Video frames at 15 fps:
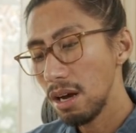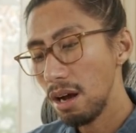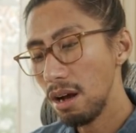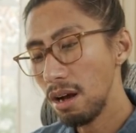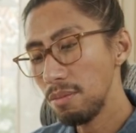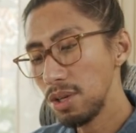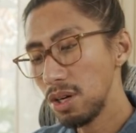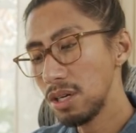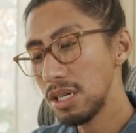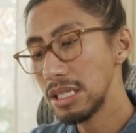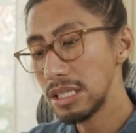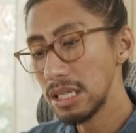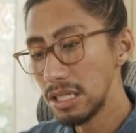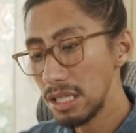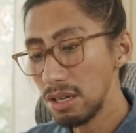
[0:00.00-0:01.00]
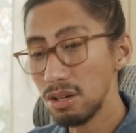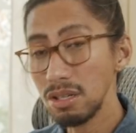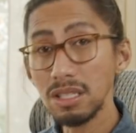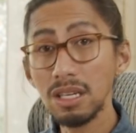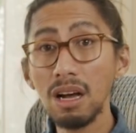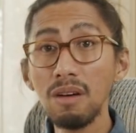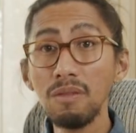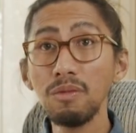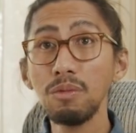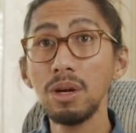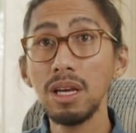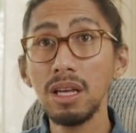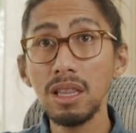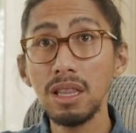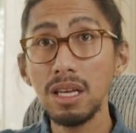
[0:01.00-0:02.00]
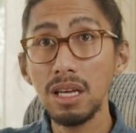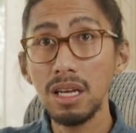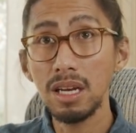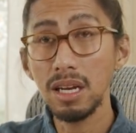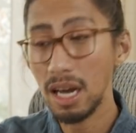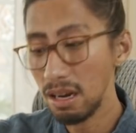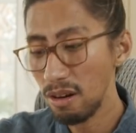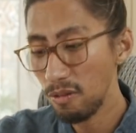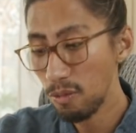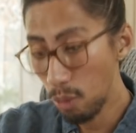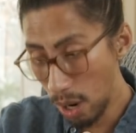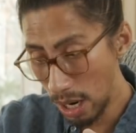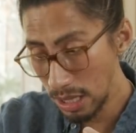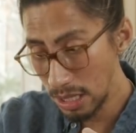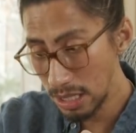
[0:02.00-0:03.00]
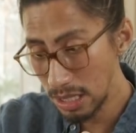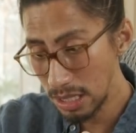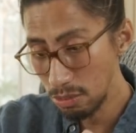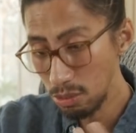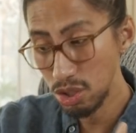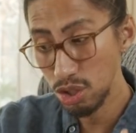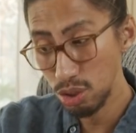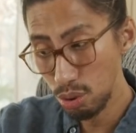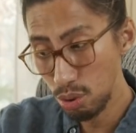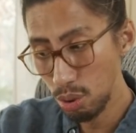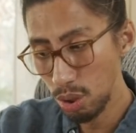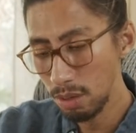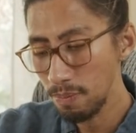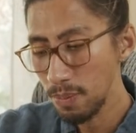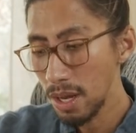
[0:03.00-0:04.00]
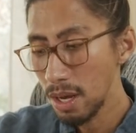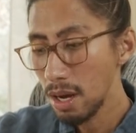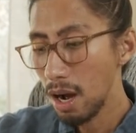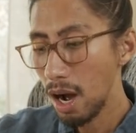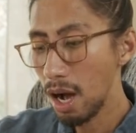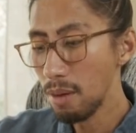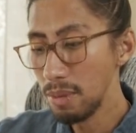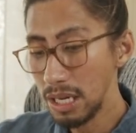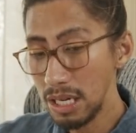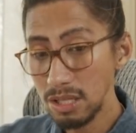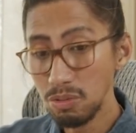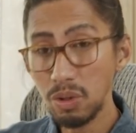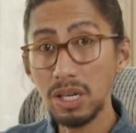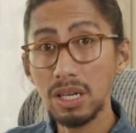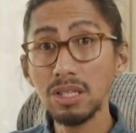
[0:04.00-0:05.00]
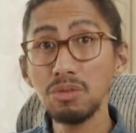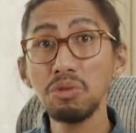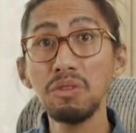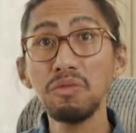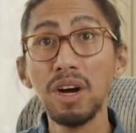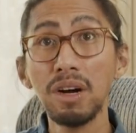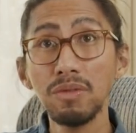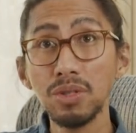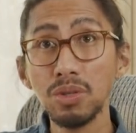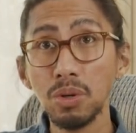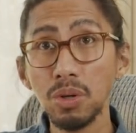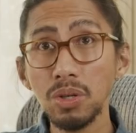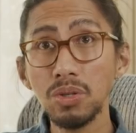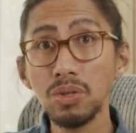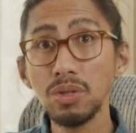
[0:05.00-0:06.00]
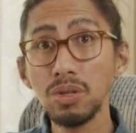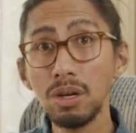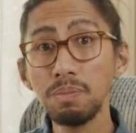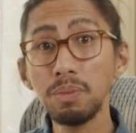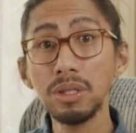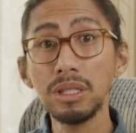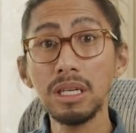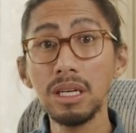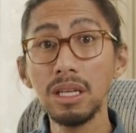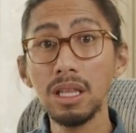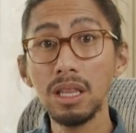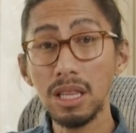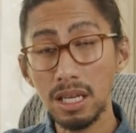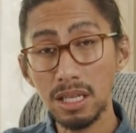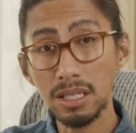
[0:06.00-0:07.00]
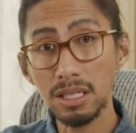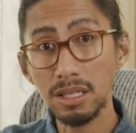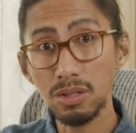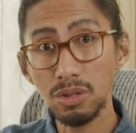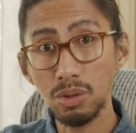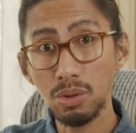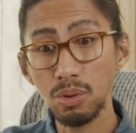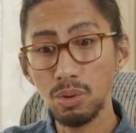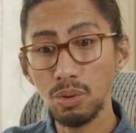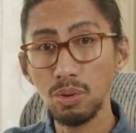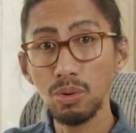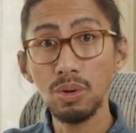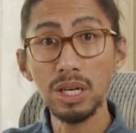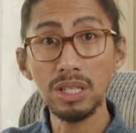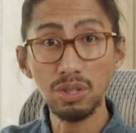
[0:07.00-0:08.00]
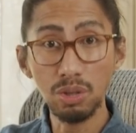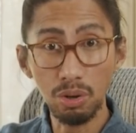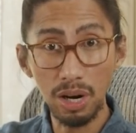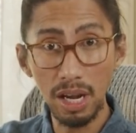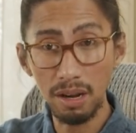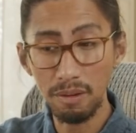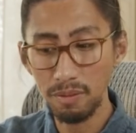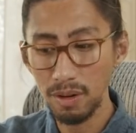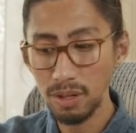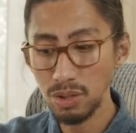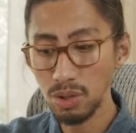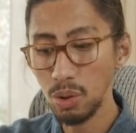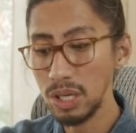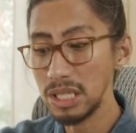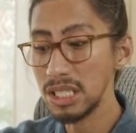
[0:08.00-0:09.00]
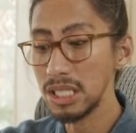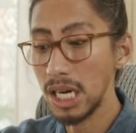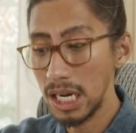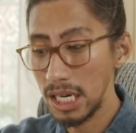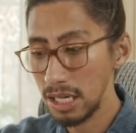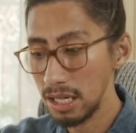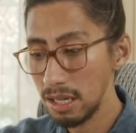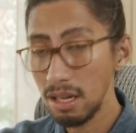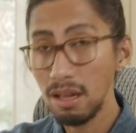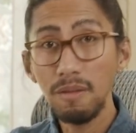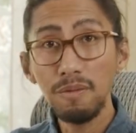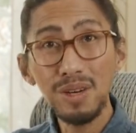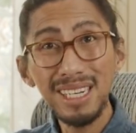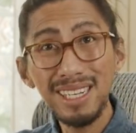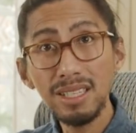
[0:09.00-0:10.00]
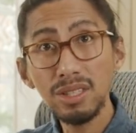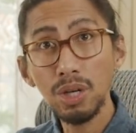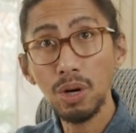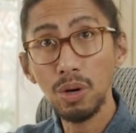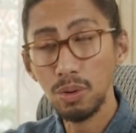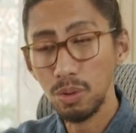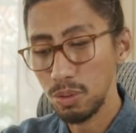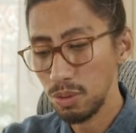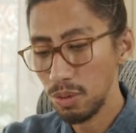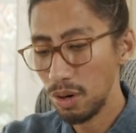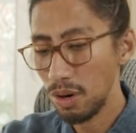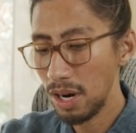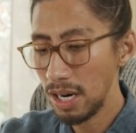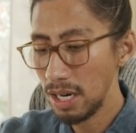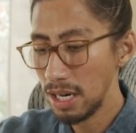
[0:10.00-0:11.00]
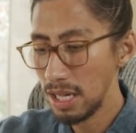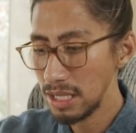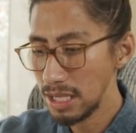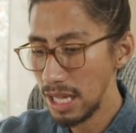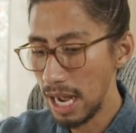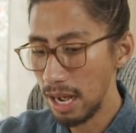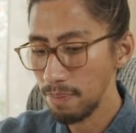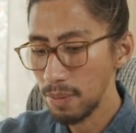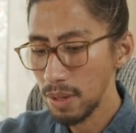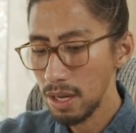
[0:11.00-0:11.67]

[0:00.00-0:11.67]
You're distancing yourself with the 9 of Wands, which is good. It is what it is with the 5 of Swords. You're putting things to its grave, so it's done. Finito, all right? That's that.